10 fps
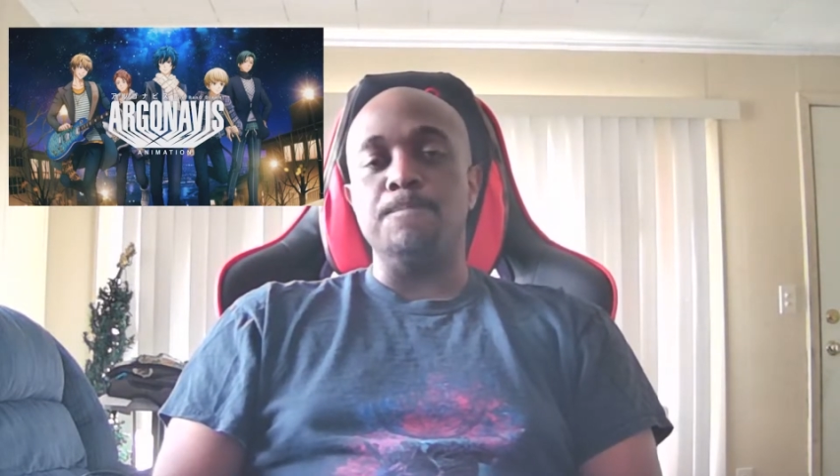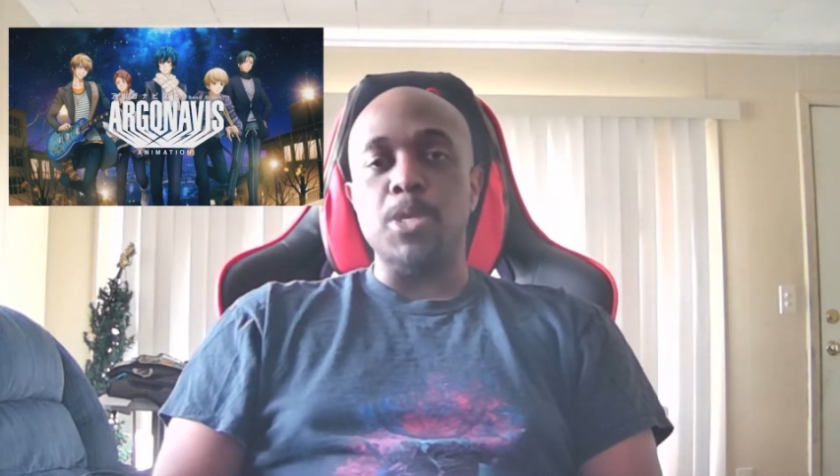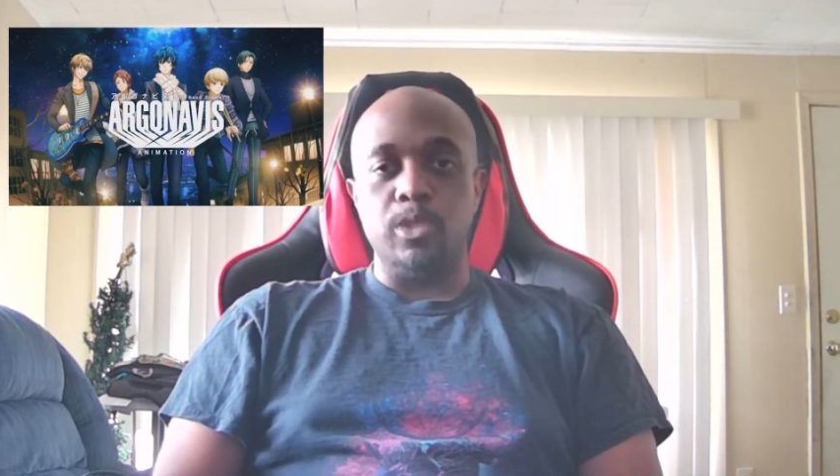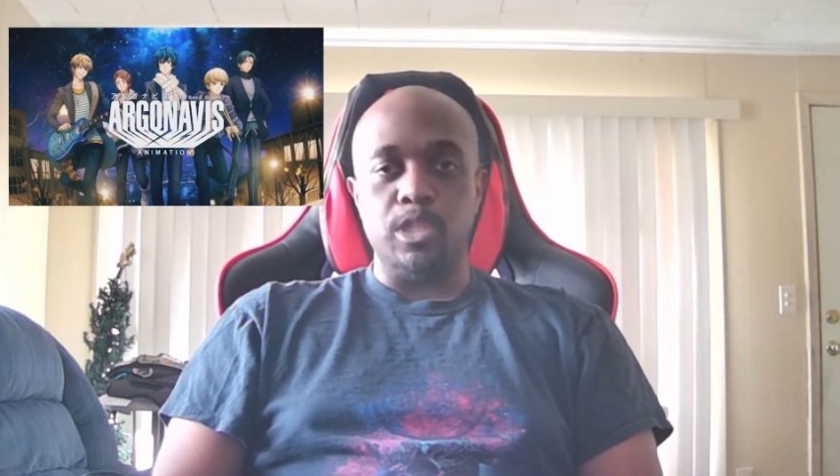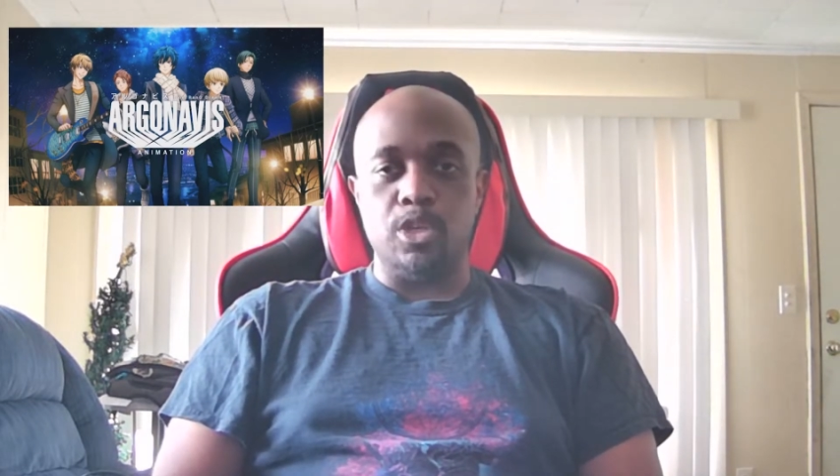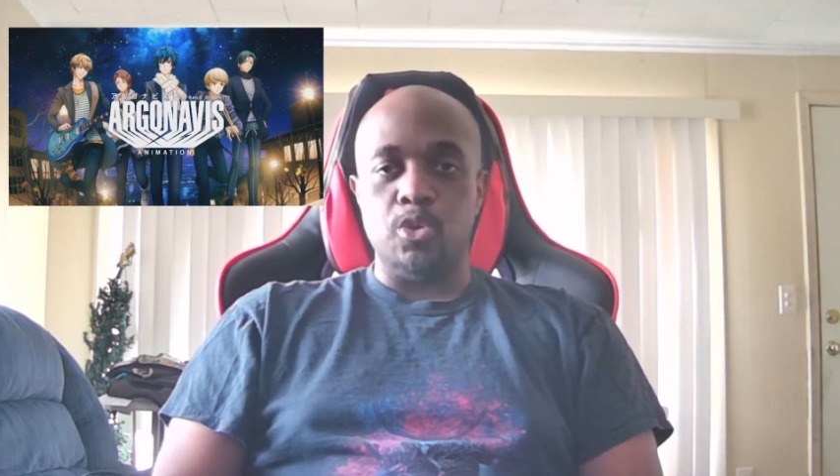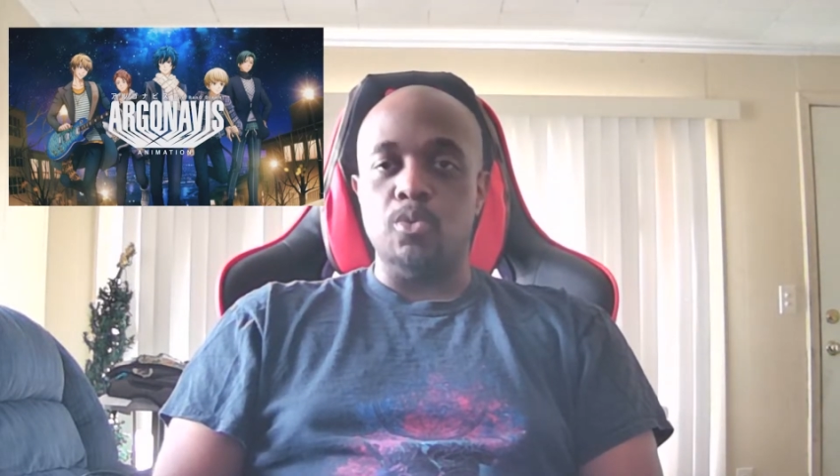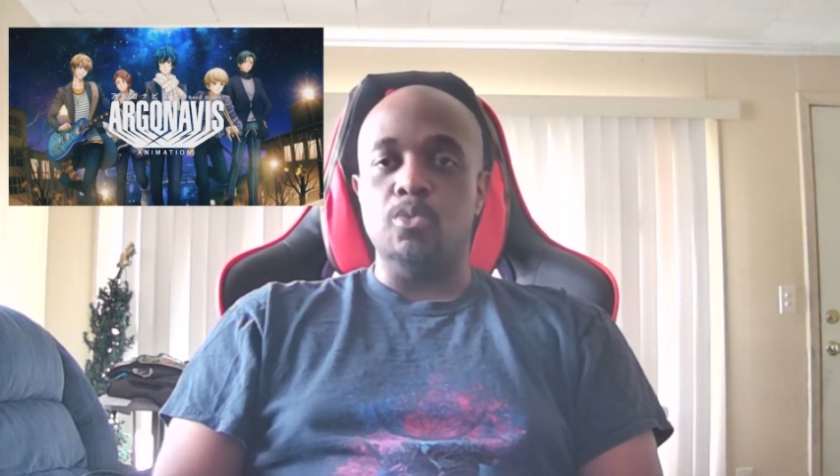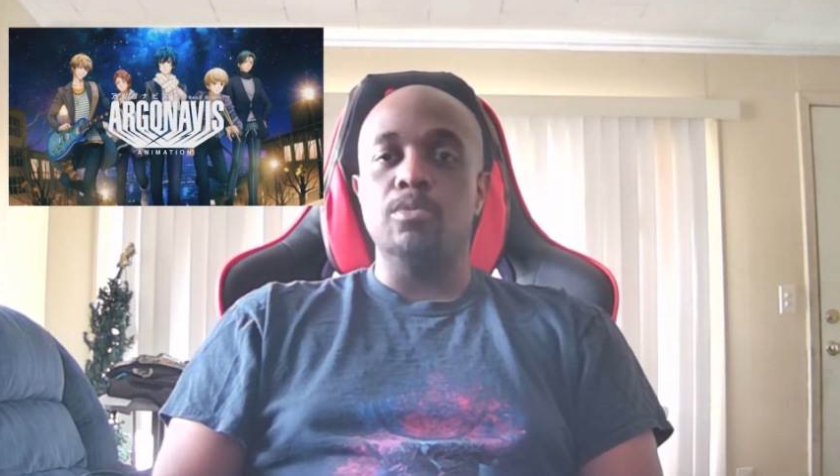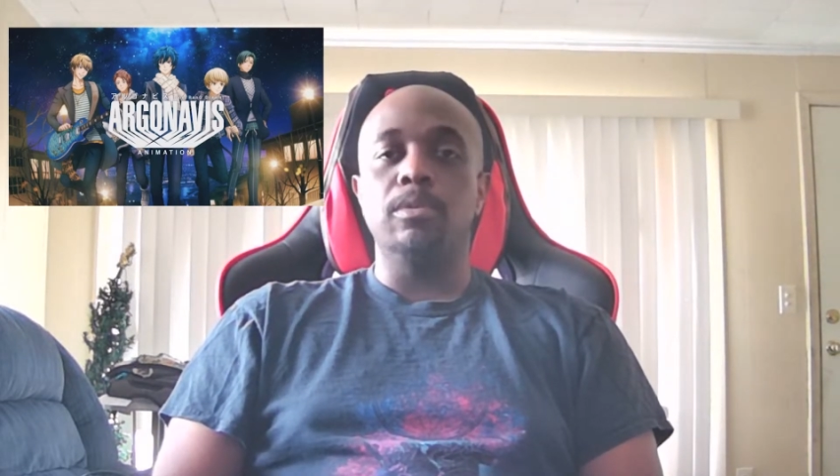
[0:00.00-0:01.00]

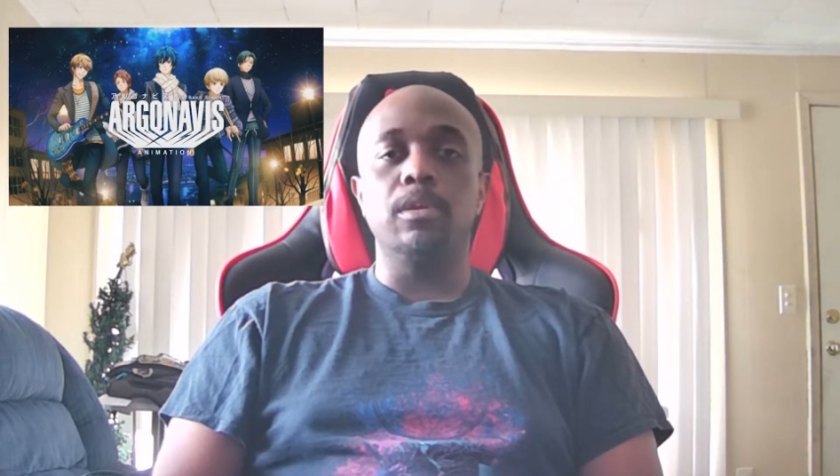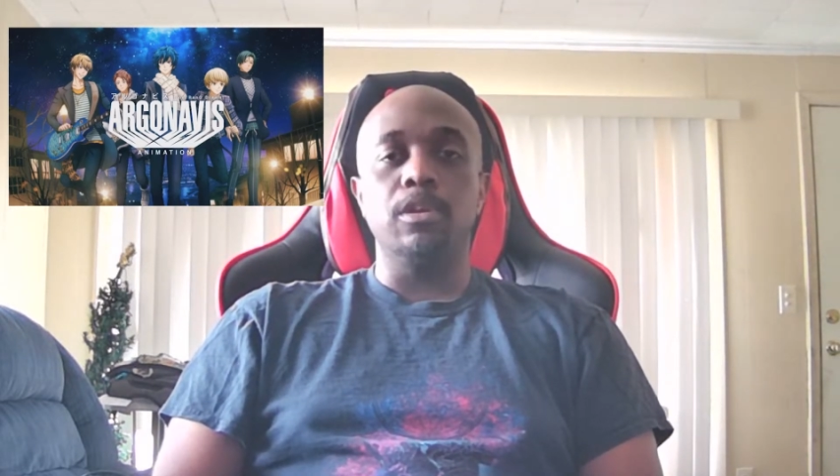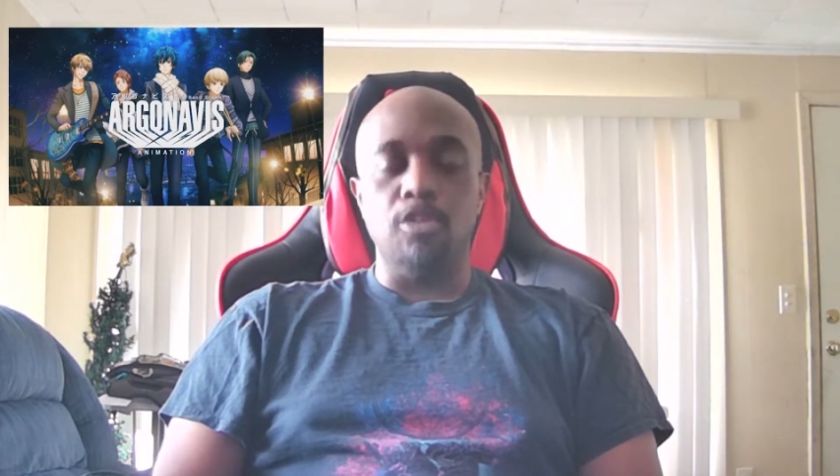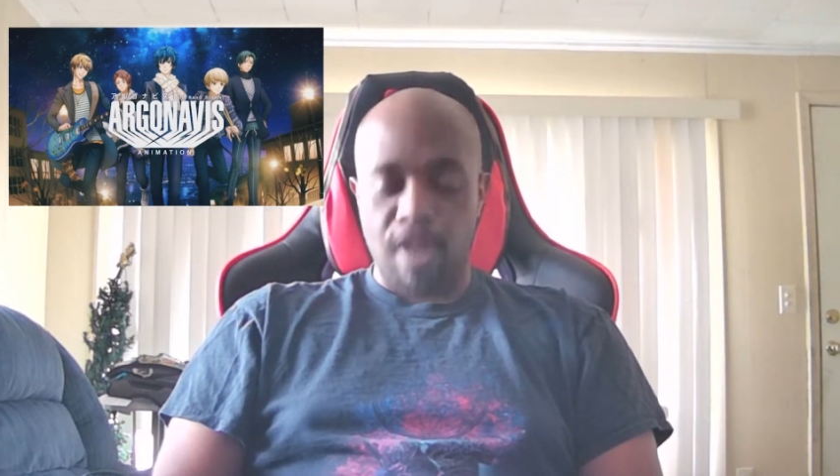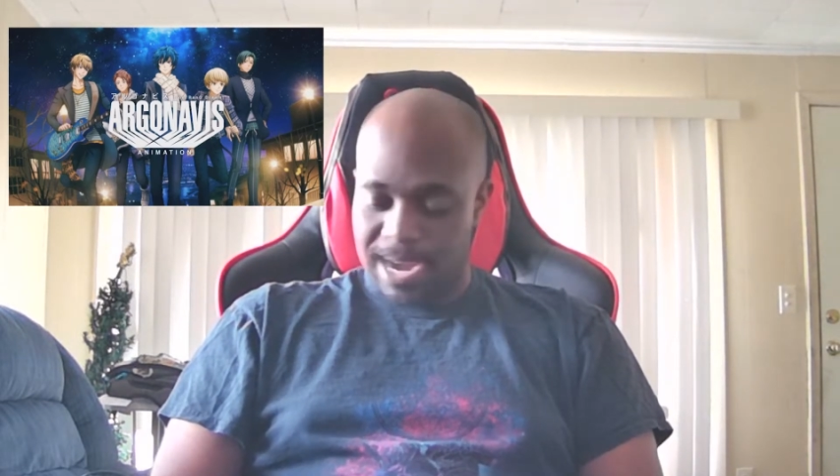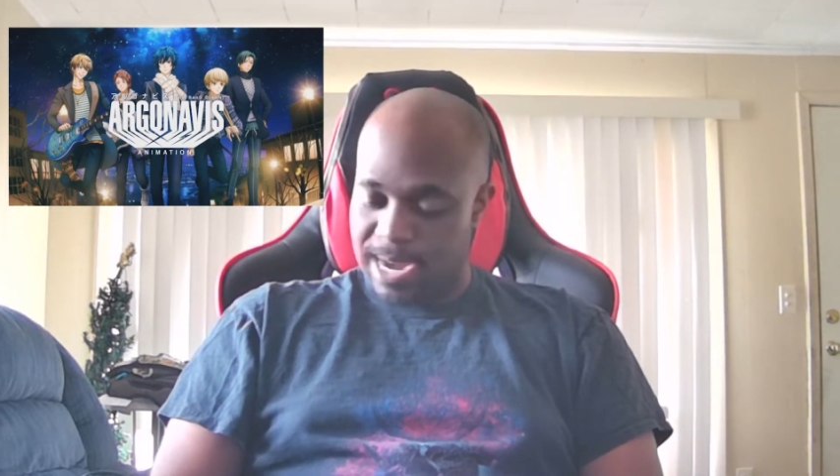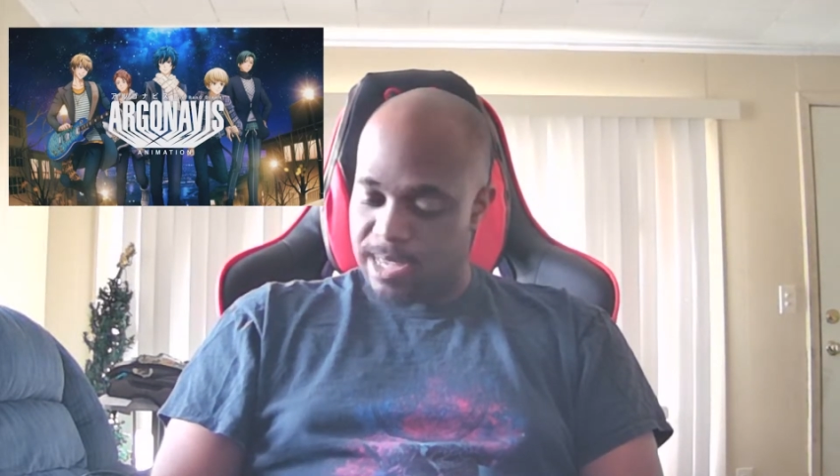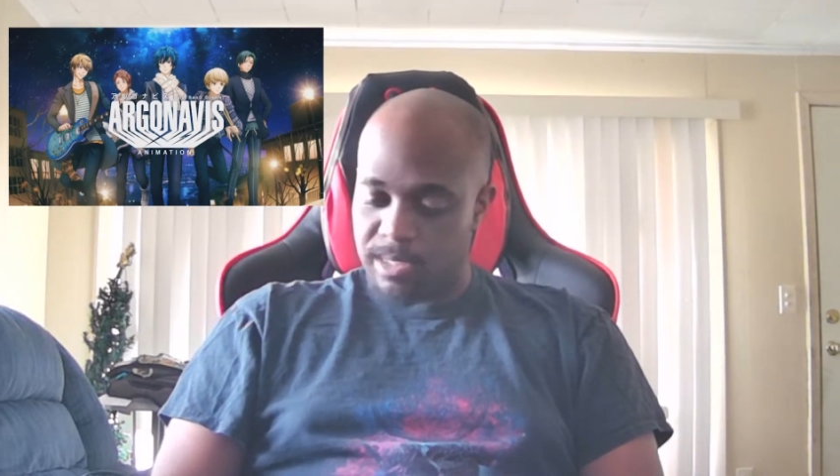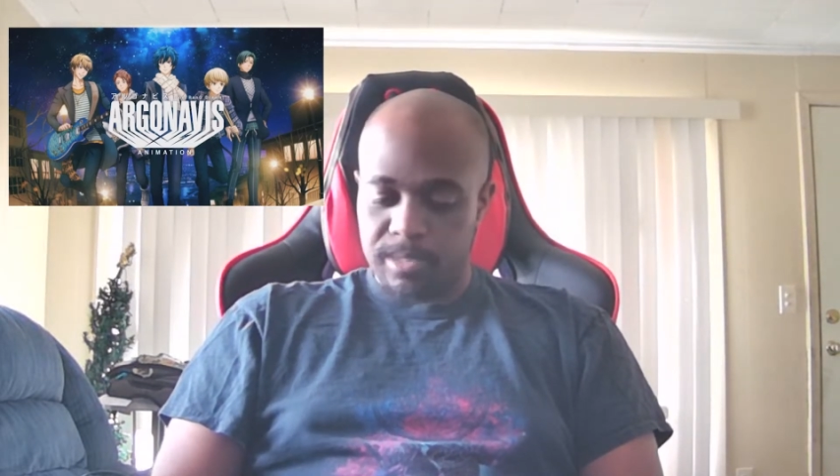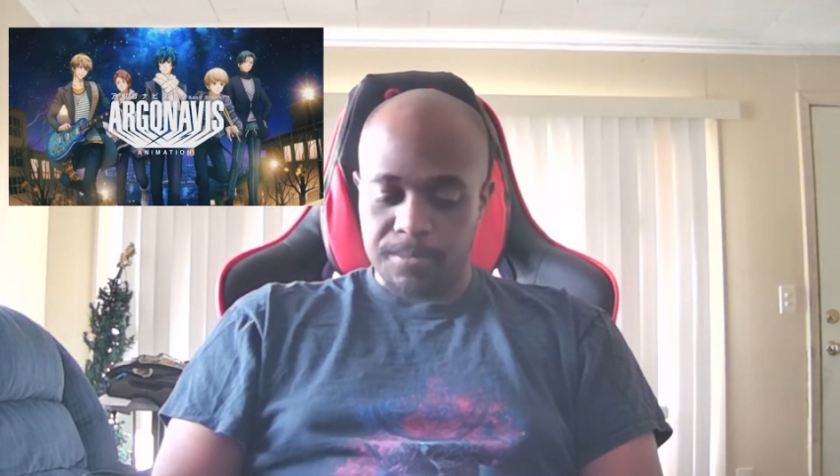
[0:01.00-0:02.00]
musical
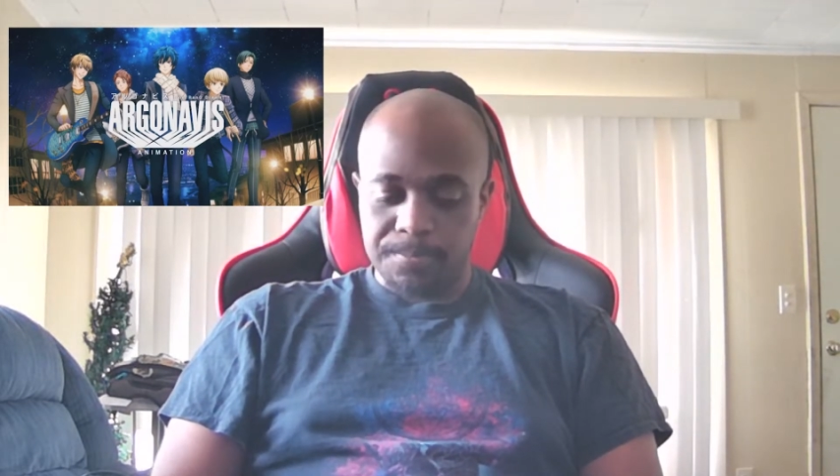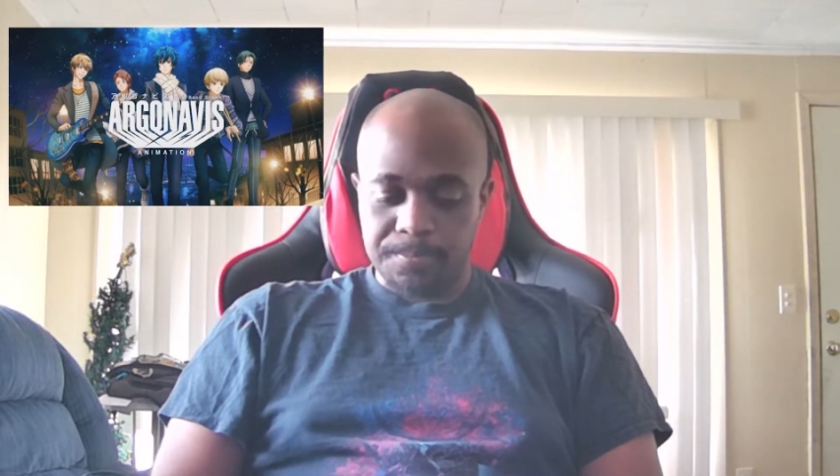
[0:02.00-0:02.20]
greatness.